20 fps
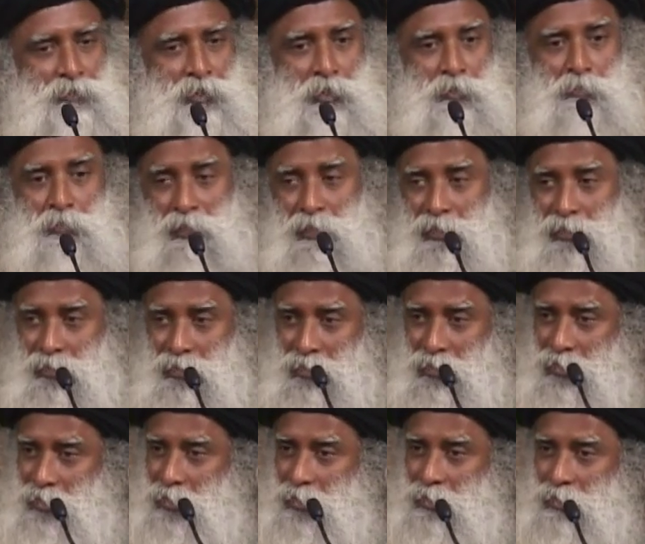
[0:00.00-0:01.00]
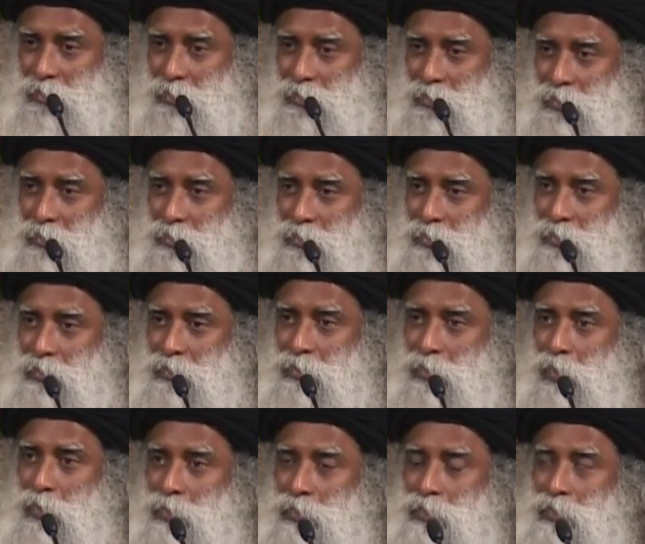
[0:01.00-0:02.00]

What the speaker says: The biggest thing in the existence is not